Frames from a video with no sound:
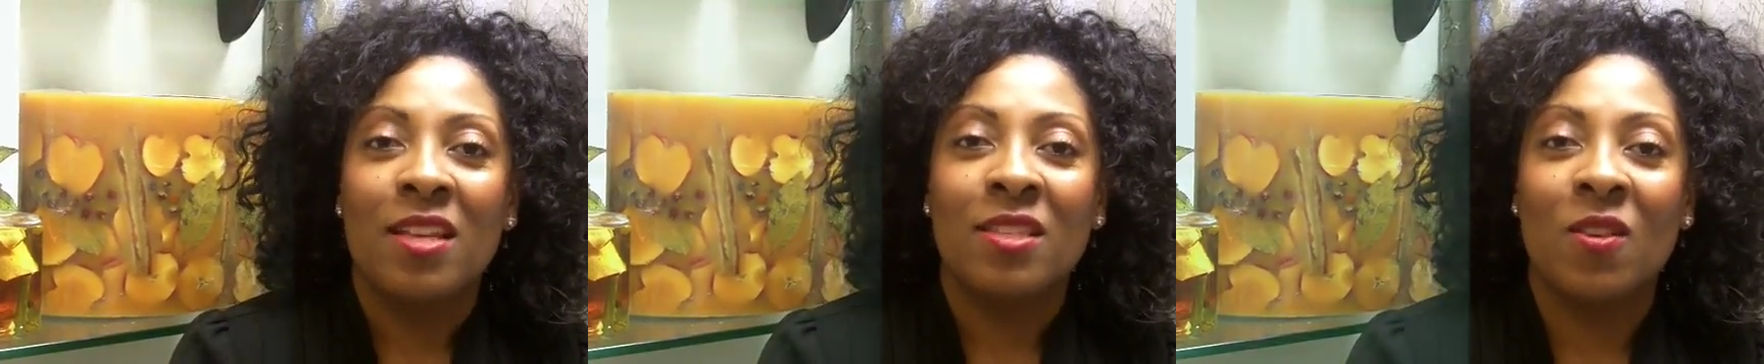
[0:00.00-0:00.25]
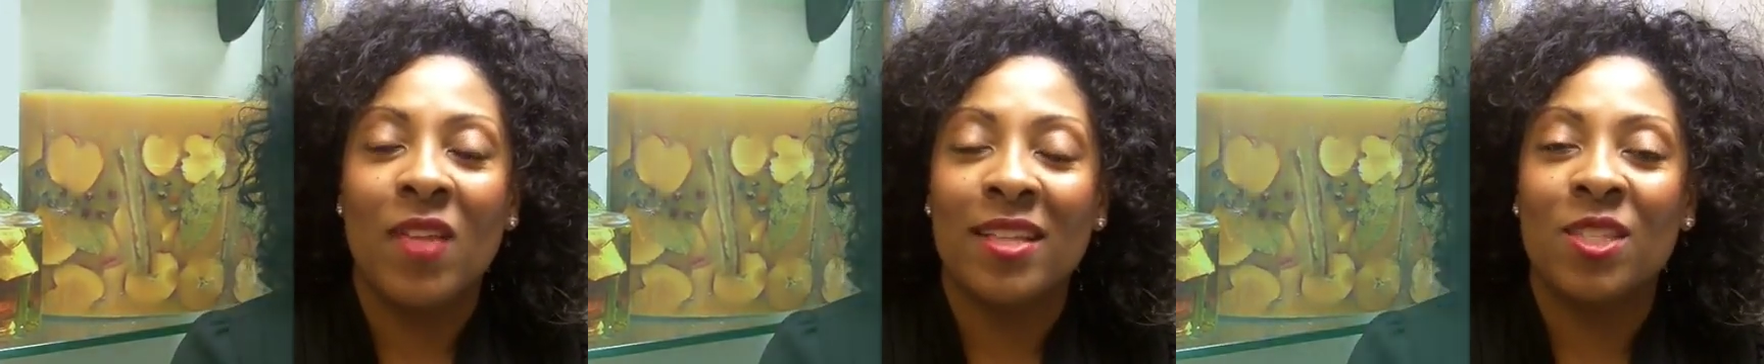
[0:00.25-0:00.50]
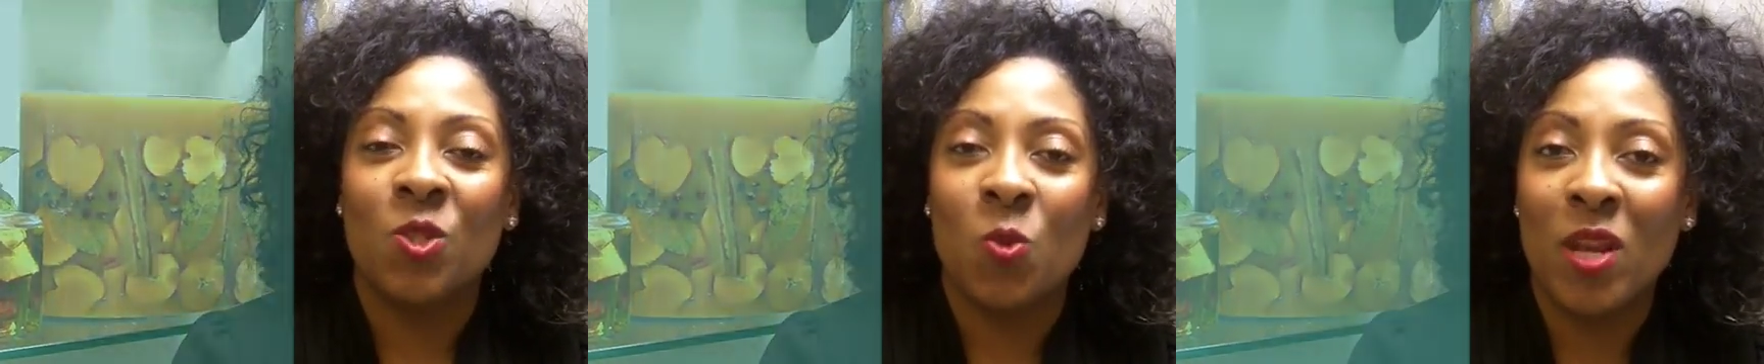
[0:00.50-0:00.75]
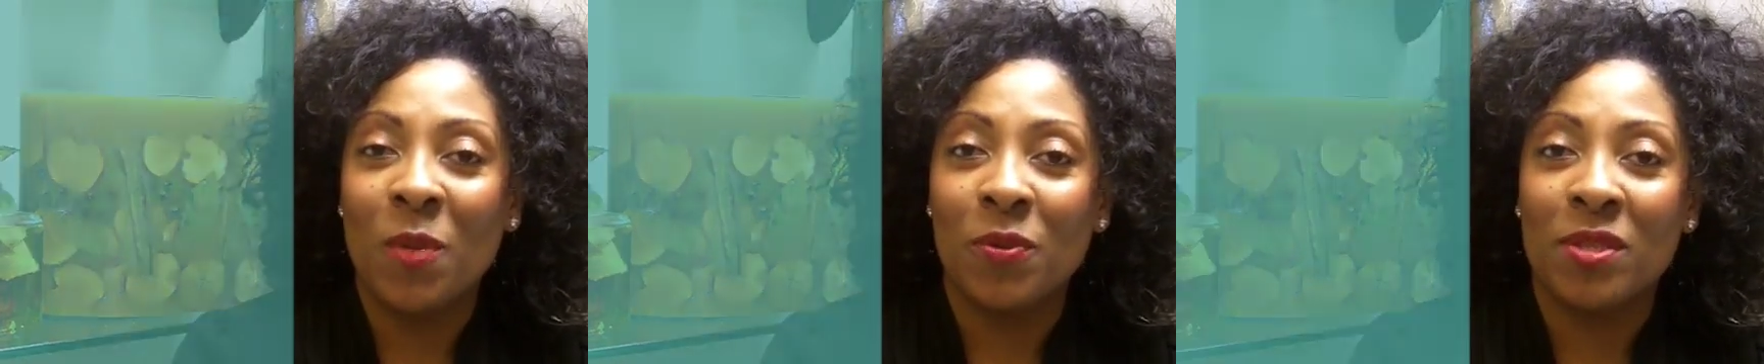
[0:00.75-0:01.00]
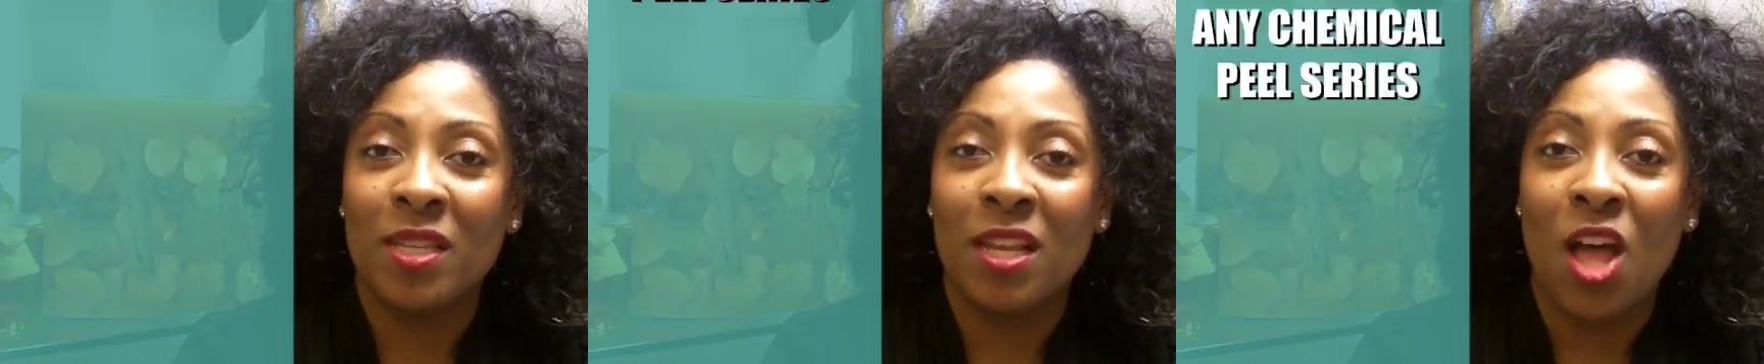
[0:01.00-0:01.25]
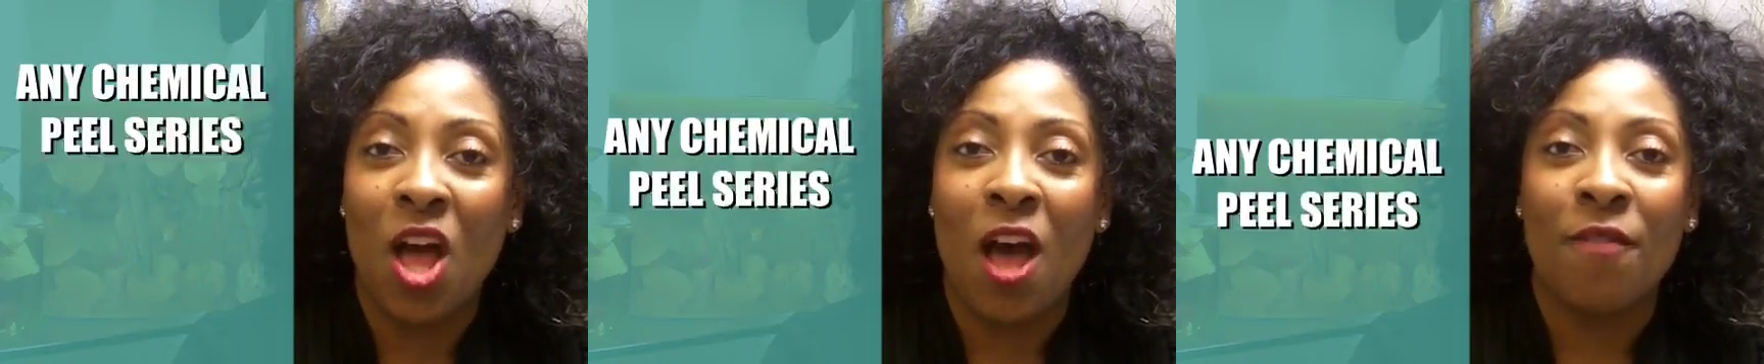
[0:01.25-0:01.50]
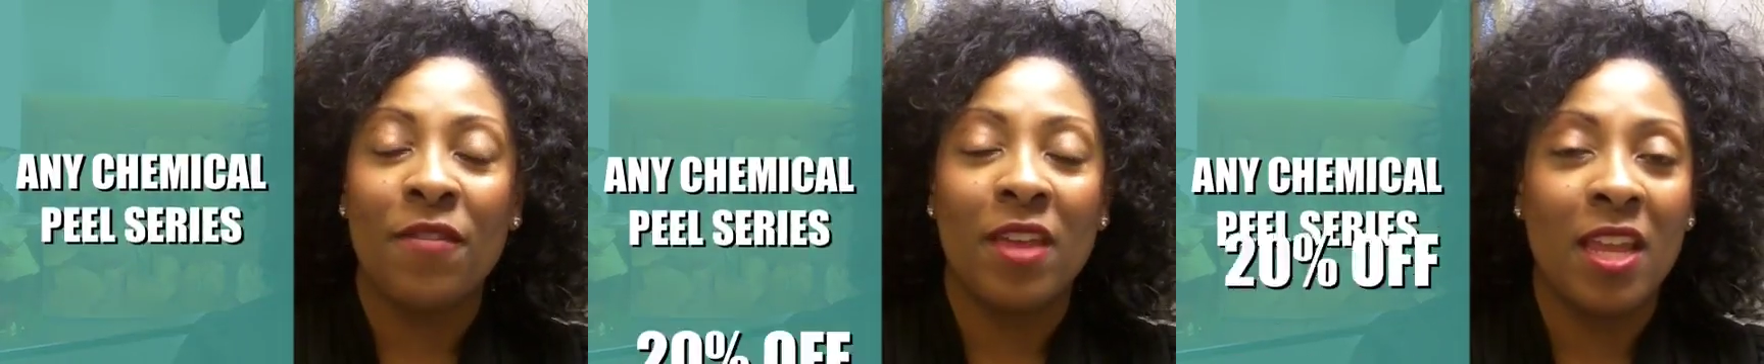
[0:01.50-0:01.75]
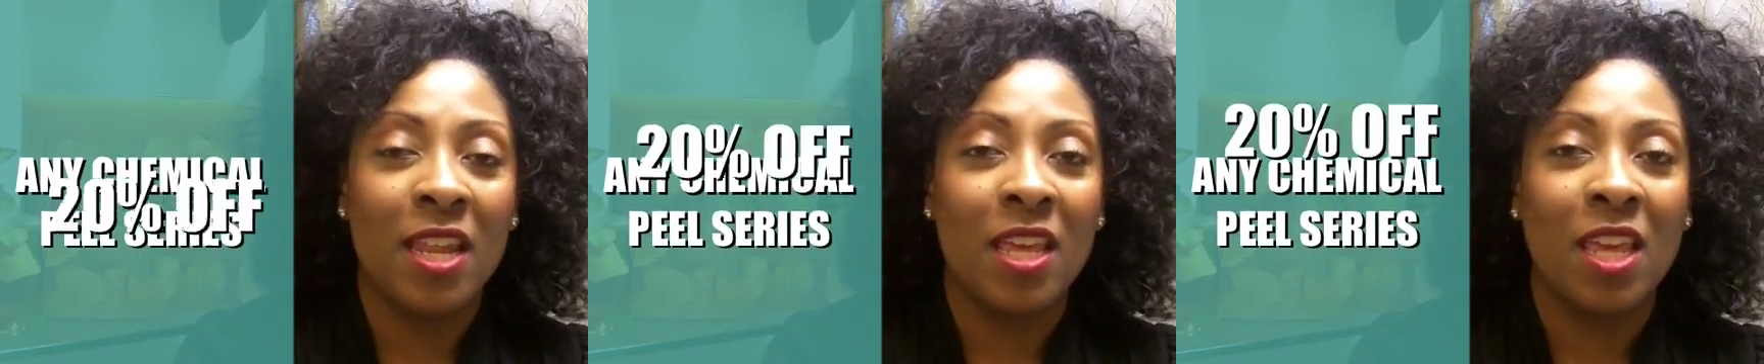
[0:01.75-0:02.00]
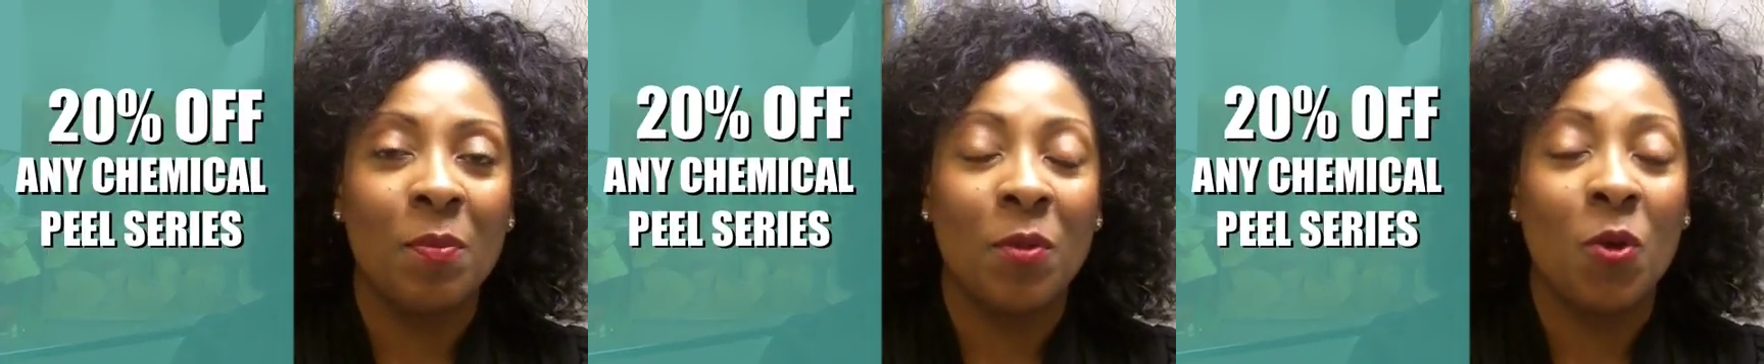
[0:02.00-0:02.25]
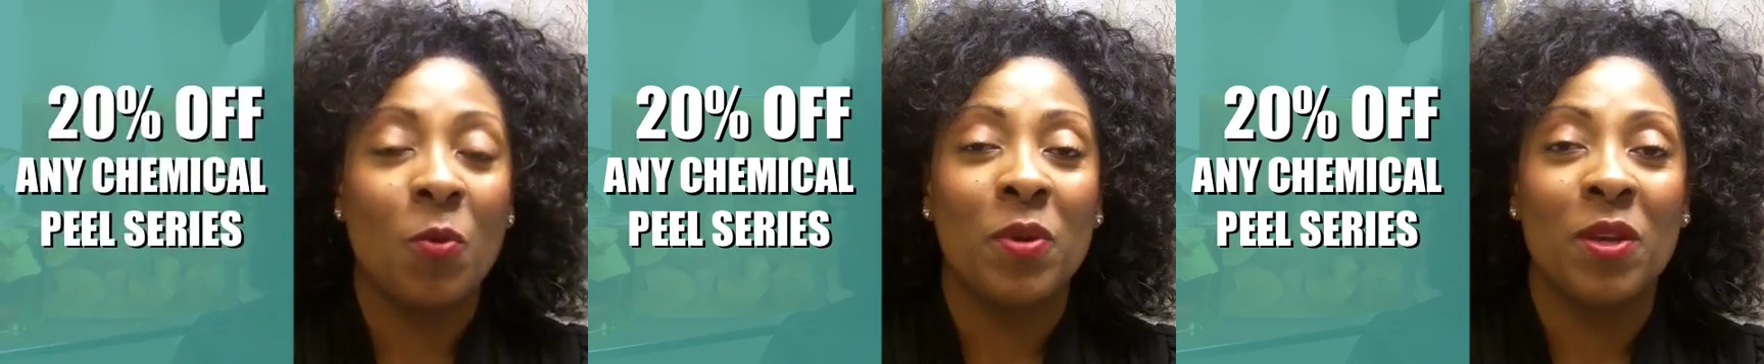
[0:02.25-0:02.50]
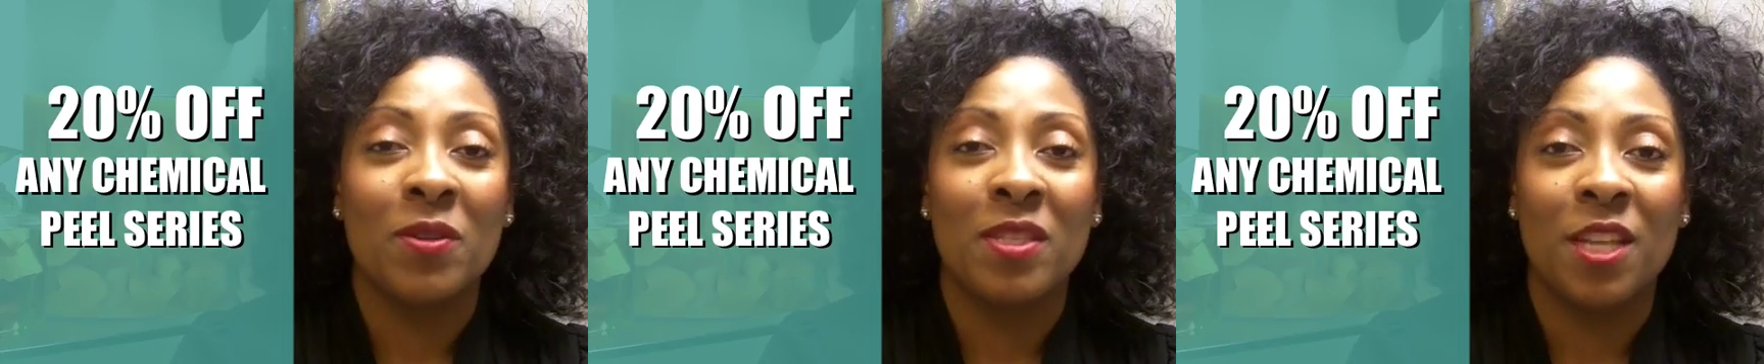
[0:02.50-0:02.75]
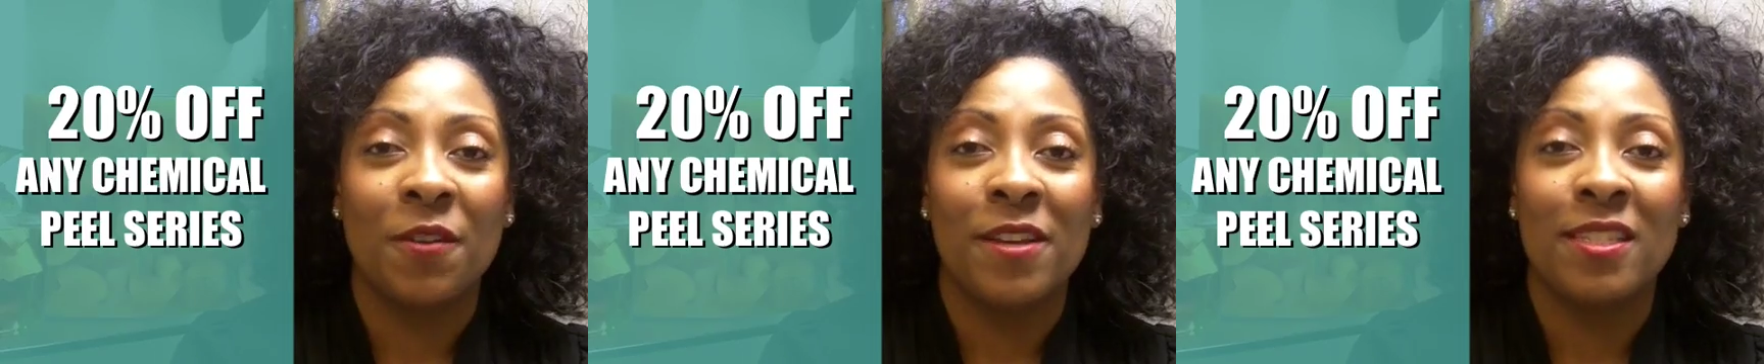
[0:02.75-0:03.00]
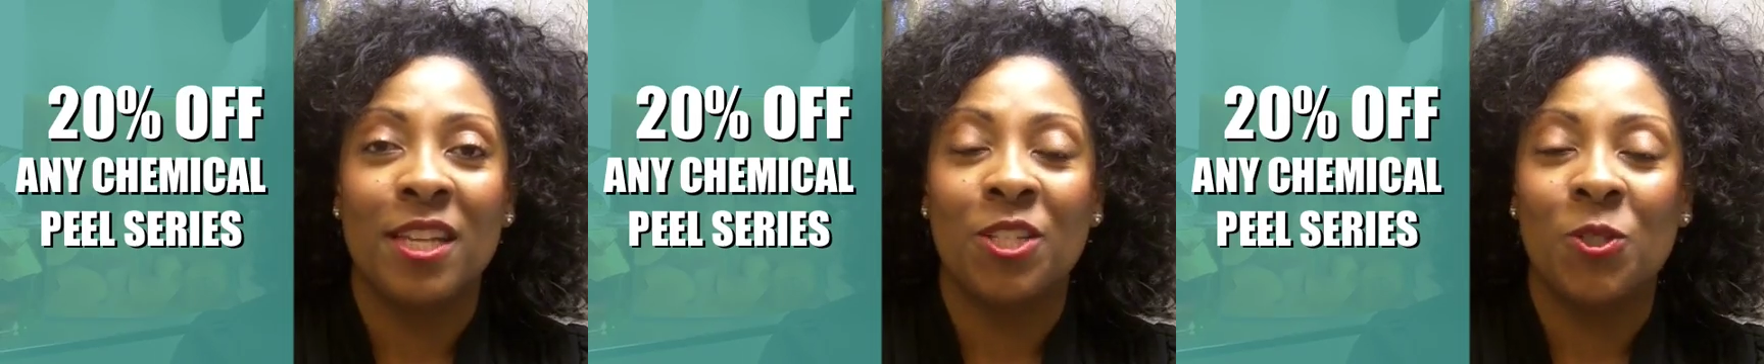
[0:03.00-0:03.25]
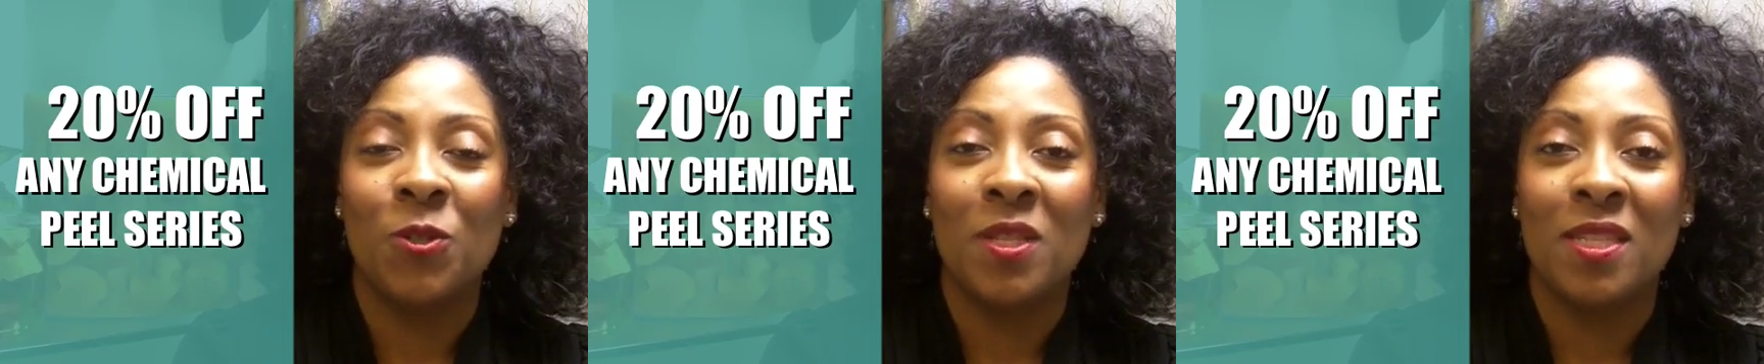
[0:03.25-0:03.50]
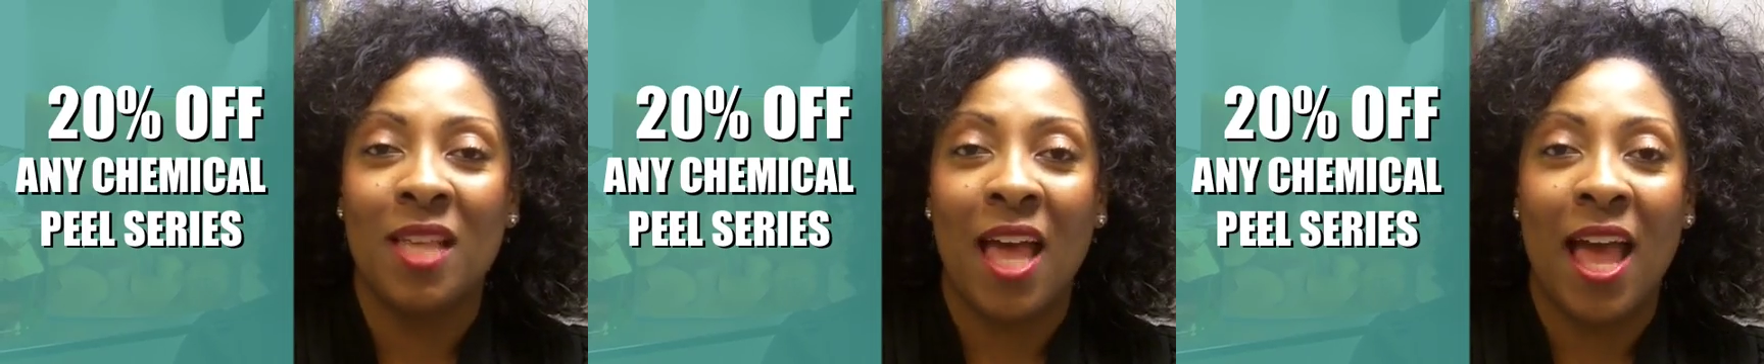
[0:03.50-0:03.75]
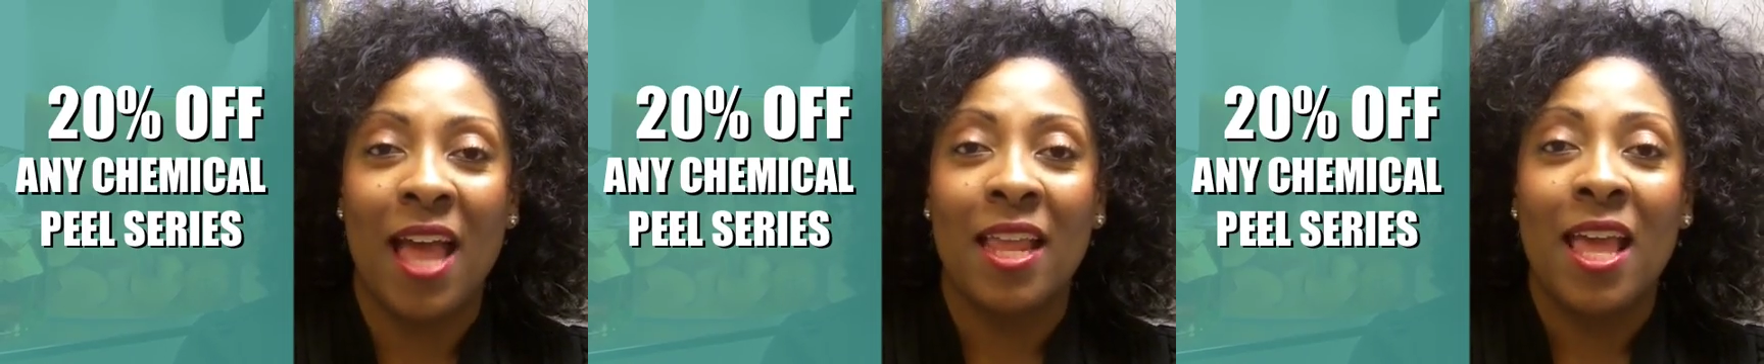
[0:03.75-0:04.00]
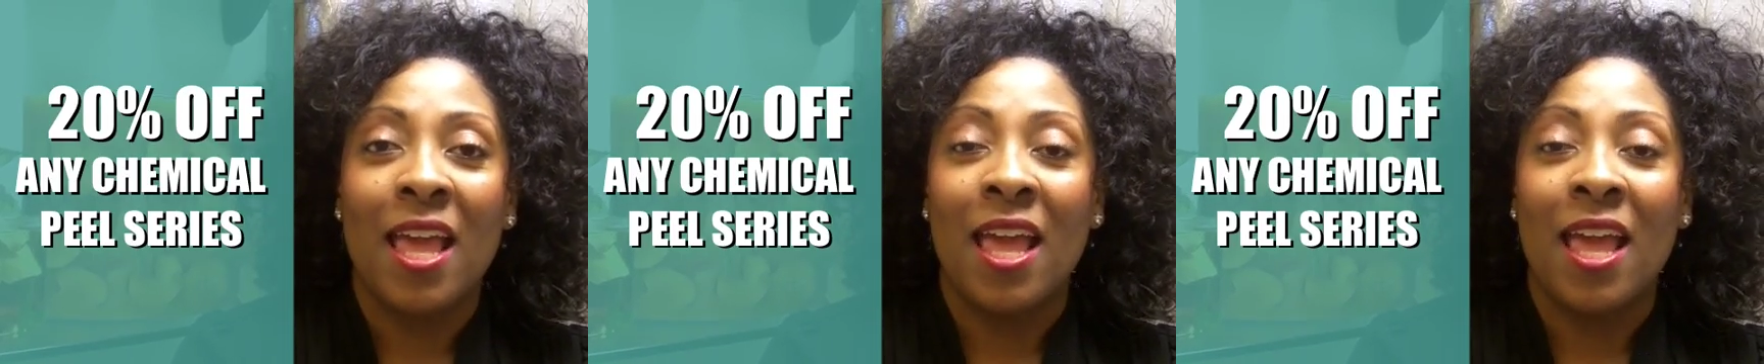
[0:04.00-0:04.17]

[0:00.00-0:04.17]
So that's 20% off any chemical peel series that you decide.